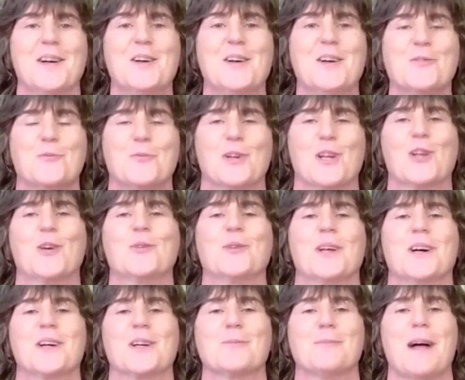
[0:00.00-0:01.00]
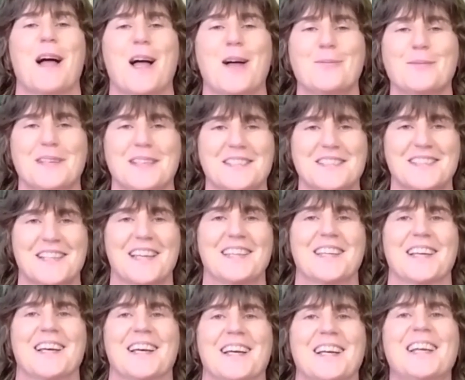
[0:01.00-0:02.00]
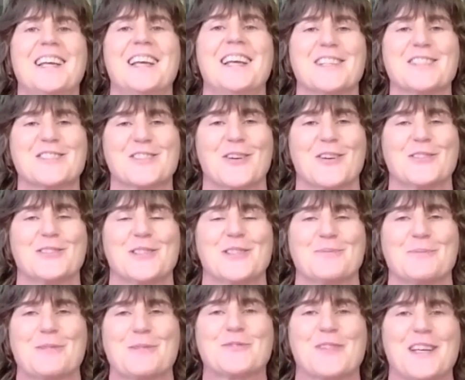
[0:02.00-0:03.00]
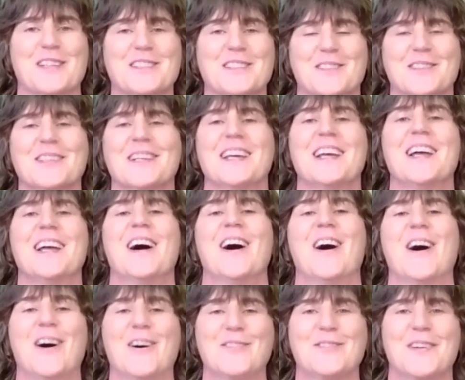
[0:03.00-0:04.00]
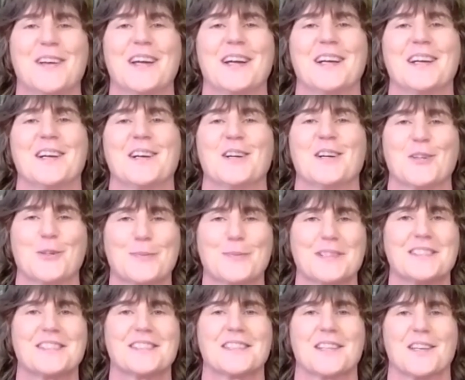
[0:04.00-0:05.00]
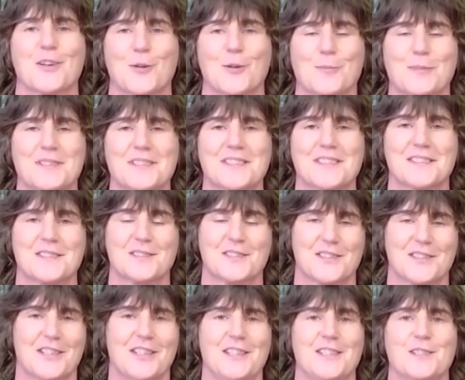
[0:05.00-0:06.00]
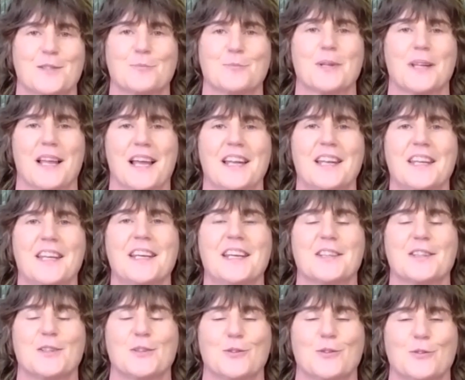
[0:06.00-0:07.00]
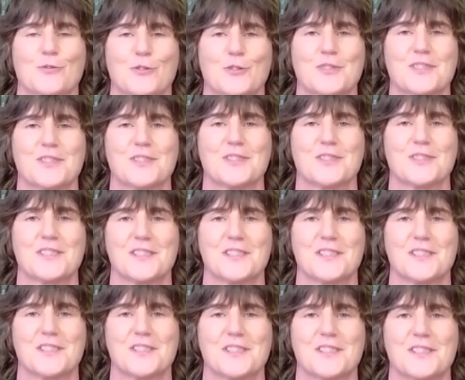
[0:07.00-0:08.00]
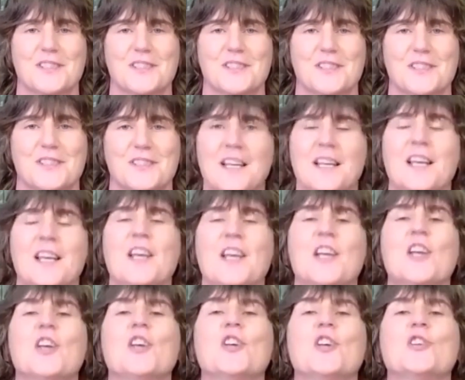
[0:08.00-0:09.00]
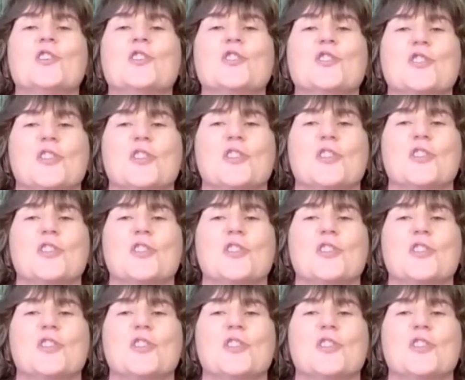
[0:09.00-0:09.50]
Willow Lung-Amam is a associate professor of urban studies and planning at the University of Maryland in College Park.